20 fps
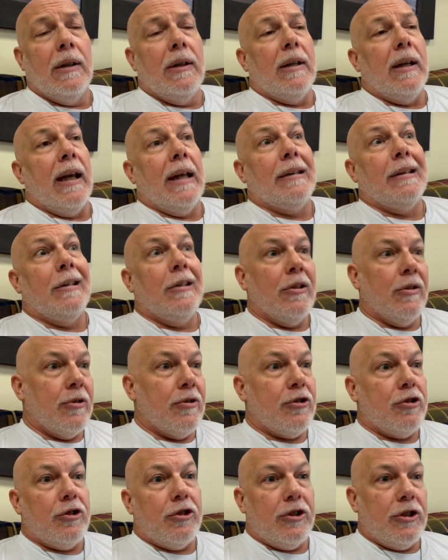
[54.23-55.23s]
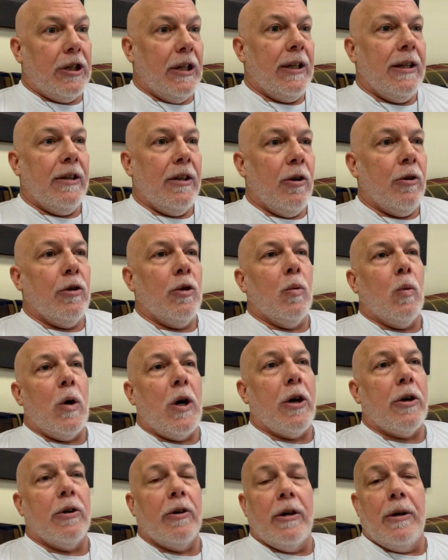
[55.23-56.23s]
And then they're sitting there in the
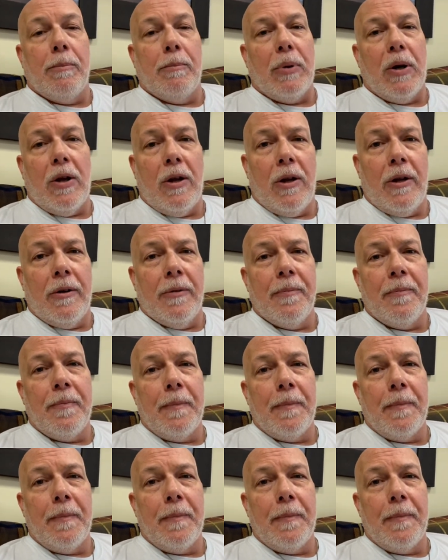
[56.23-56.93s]
water, and Paul